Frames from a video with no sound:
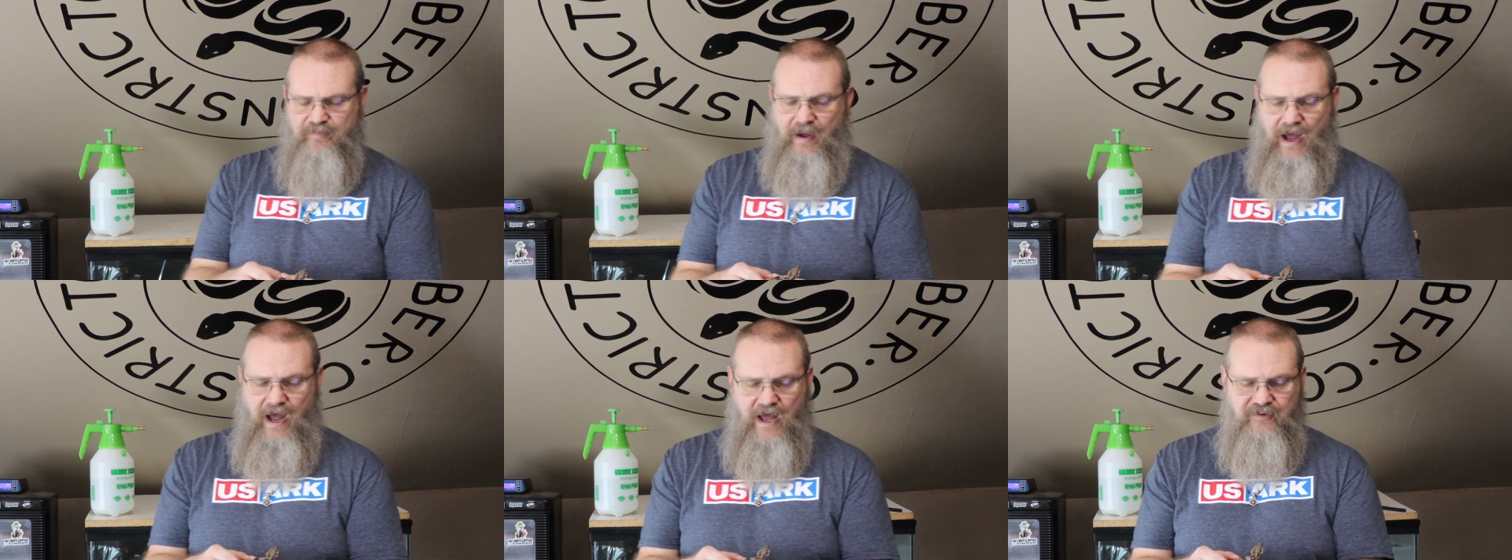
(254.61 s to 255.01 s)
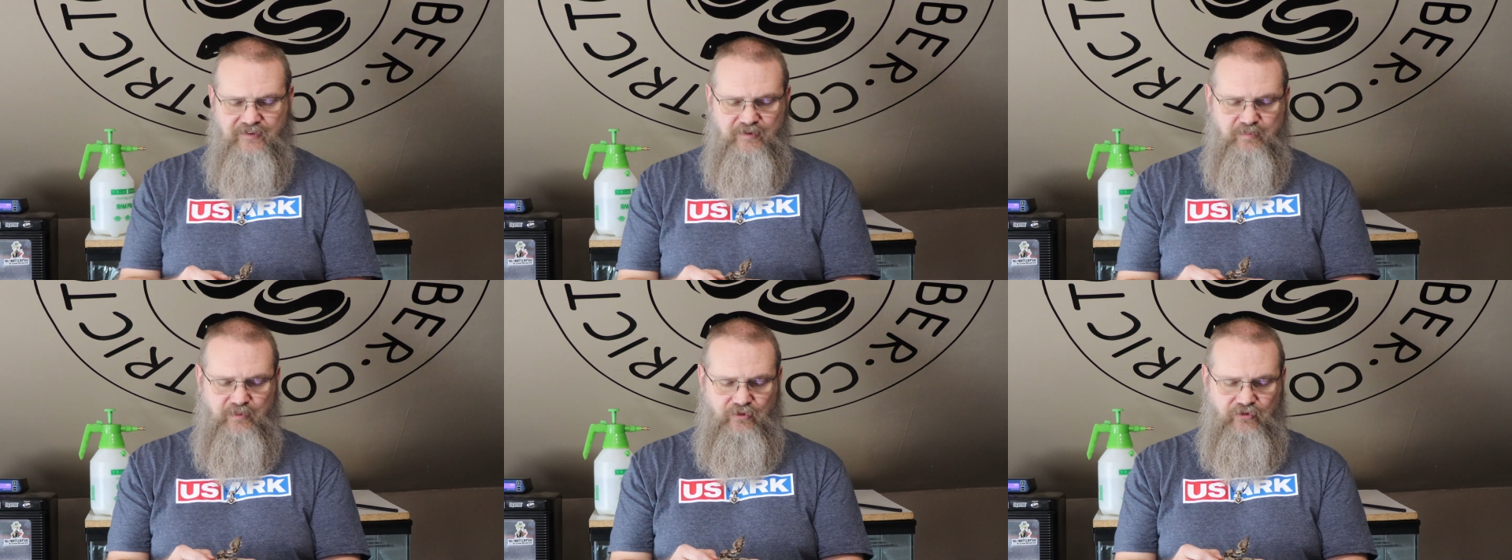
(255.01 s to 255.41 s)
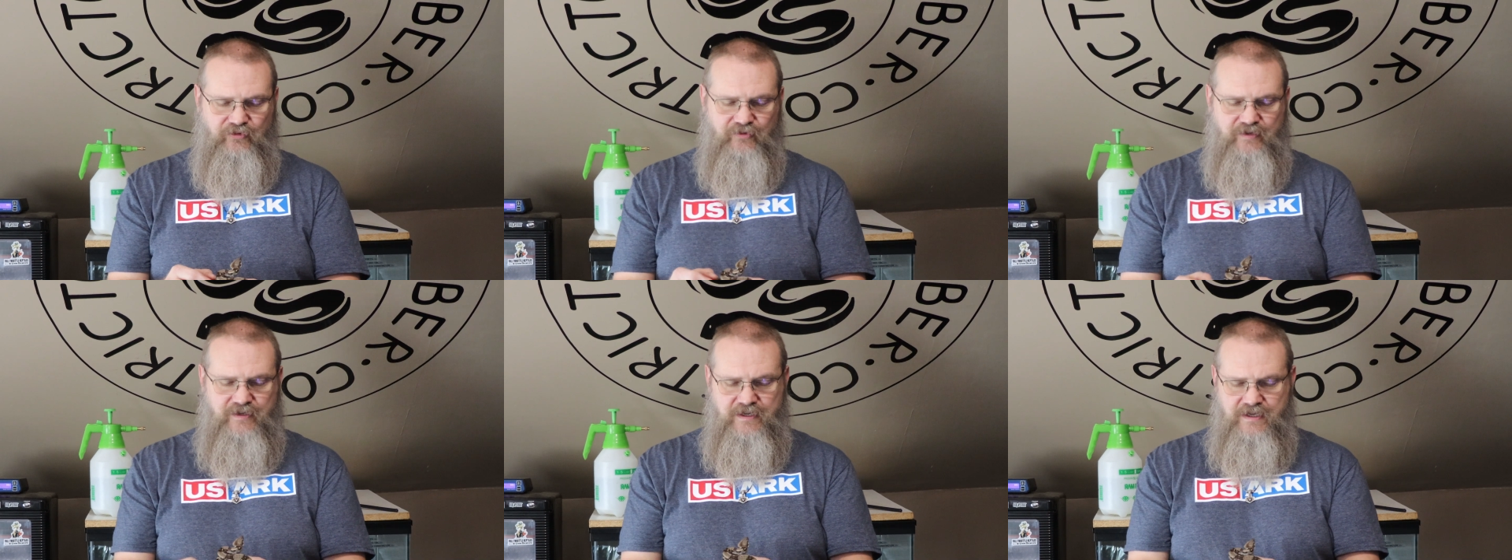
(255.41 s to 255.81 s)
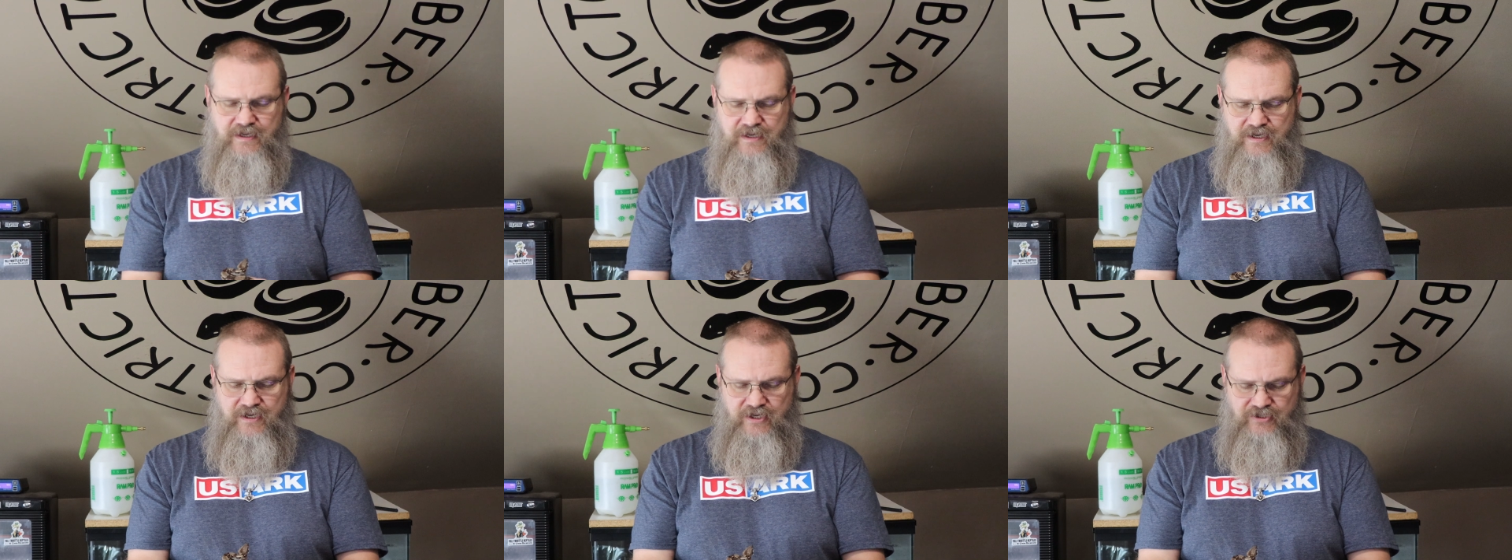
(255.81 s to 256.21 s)
possible
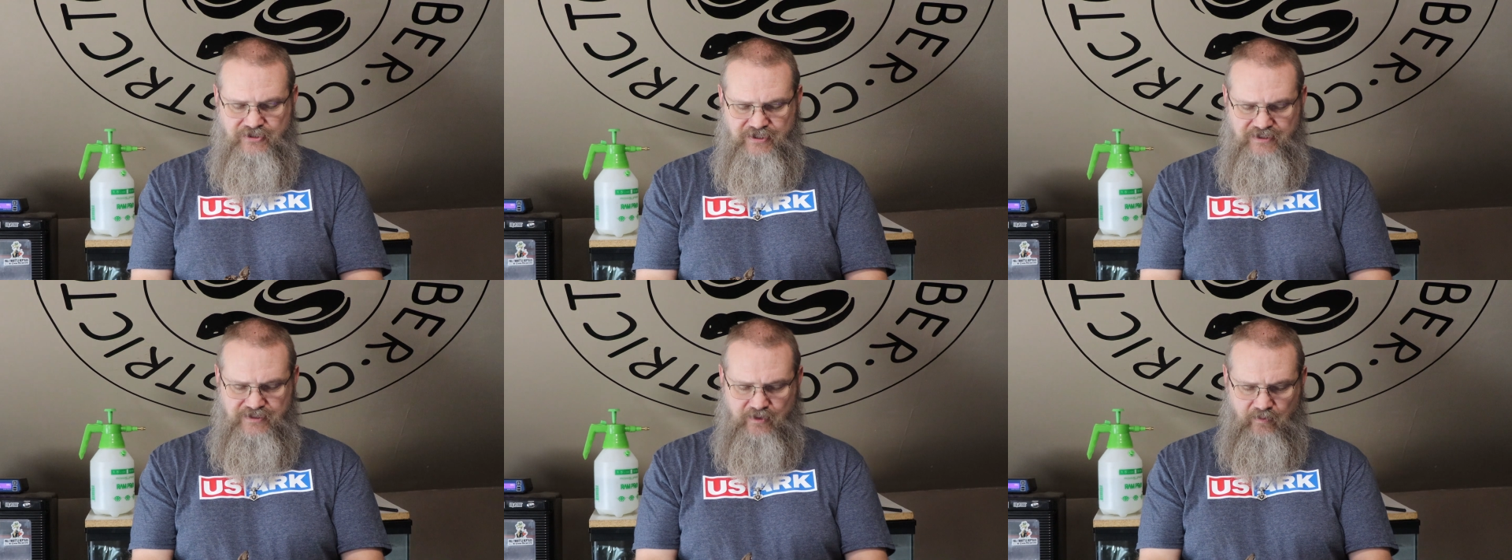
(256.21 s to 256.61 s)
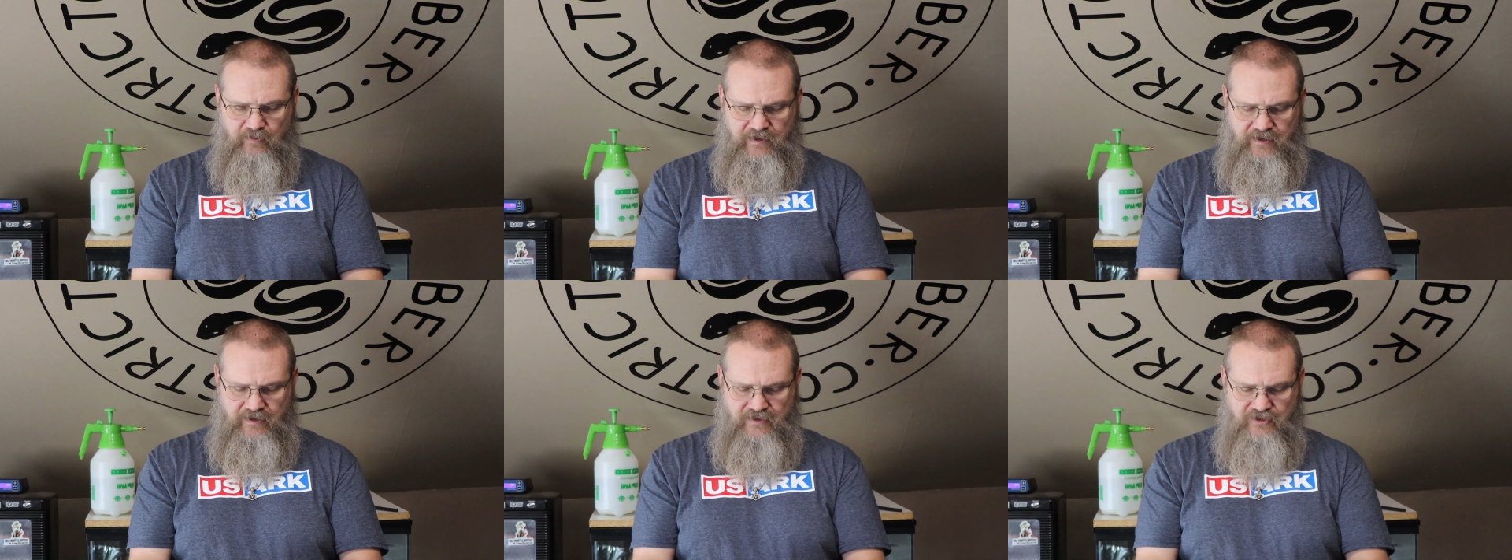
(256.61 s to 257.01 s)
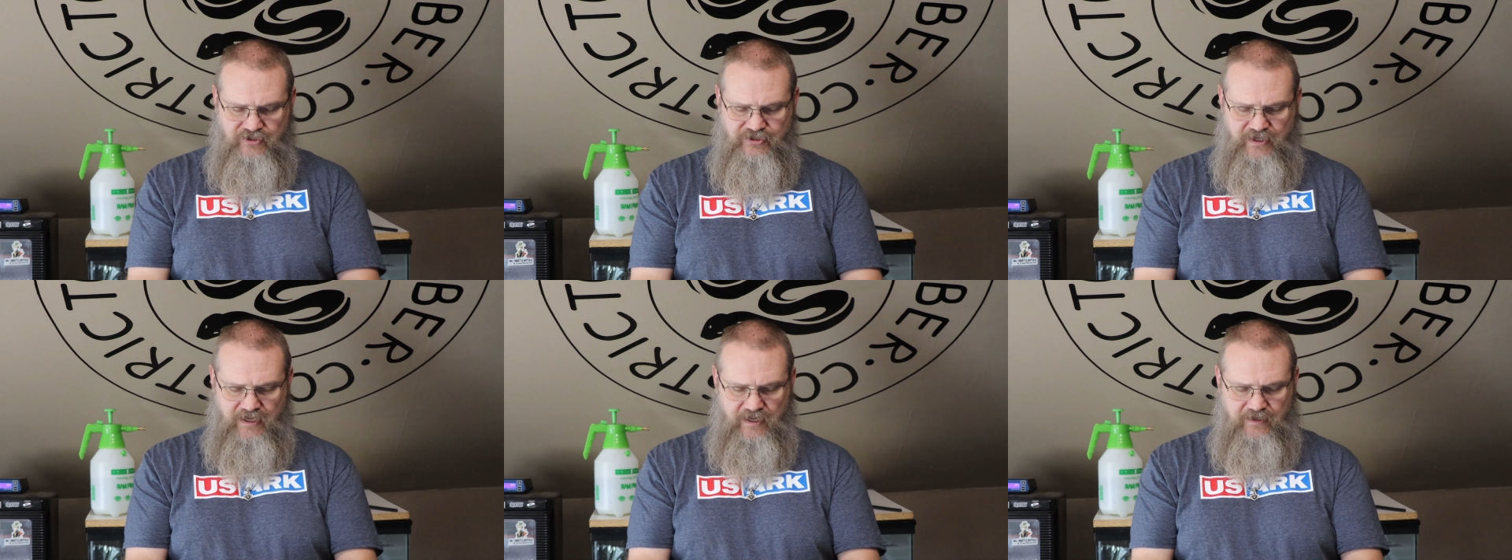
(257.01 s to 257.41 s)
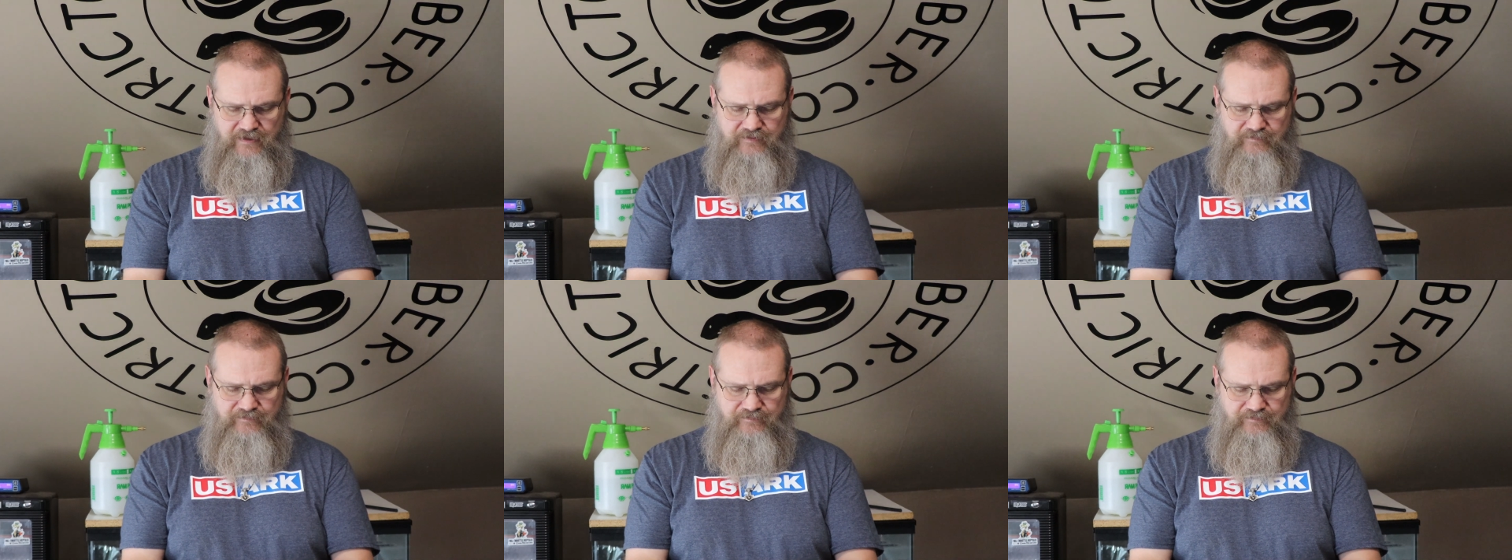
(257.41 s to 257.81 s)
she's going into shed.